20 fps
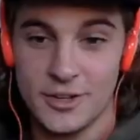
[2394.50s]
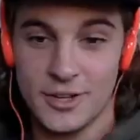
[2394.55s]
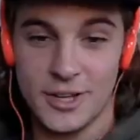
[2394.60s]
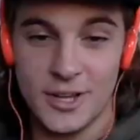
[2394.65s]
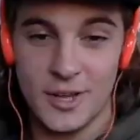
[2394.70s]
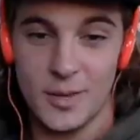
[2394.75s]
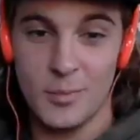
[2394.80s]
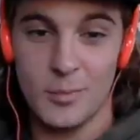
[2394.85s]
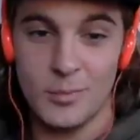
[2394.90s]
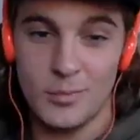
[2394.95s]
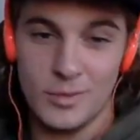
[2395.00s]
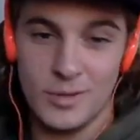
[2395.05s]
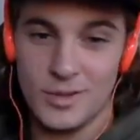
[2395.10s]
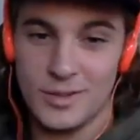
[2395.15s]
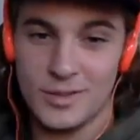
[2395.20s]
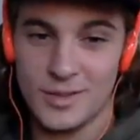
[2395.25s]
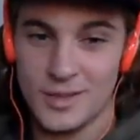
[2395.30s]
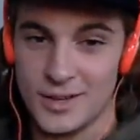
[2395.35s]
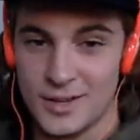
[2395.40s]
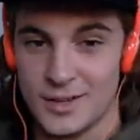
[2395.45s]
and him, and
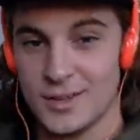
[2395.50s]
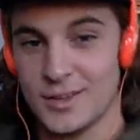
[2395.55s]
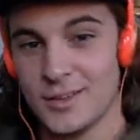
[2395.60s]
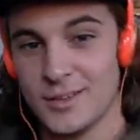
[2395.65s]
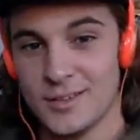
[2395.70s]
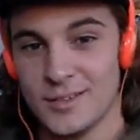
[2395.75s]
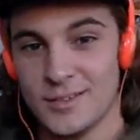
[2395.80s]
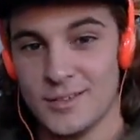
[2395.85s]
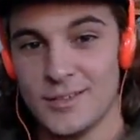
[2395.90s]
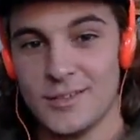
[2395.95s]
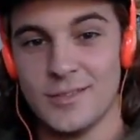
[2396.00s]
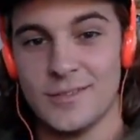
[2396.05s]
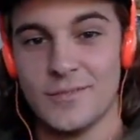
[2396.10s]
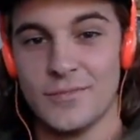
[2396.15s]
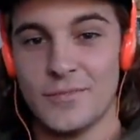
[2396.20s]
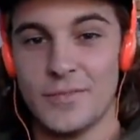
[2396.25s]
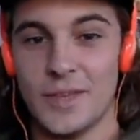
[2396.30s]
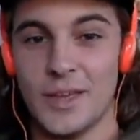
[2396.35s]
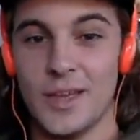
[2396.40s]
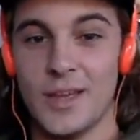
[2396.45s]
that's like
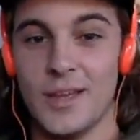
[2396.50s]
it.